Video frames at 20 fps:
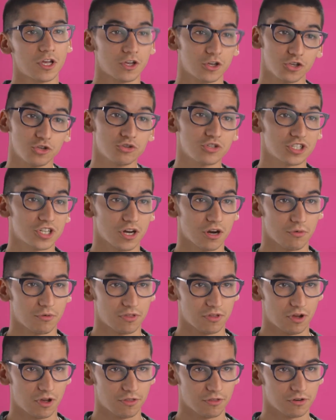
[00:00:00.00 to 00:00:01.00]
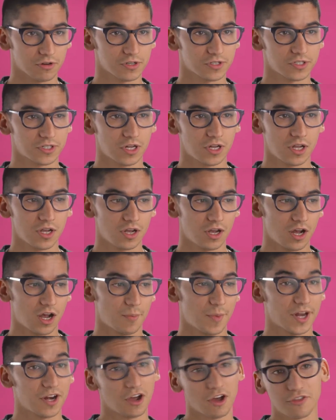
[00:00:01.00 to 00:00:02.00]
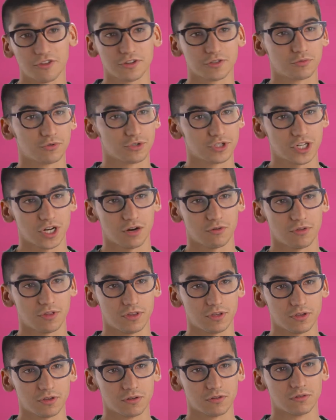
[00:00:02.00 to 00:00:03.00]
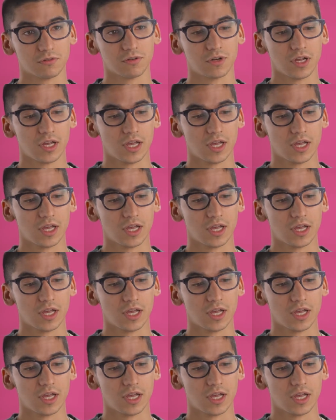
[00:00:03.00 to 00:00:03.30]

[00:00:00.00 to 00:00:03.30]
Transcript: You share with others, and others will share with you.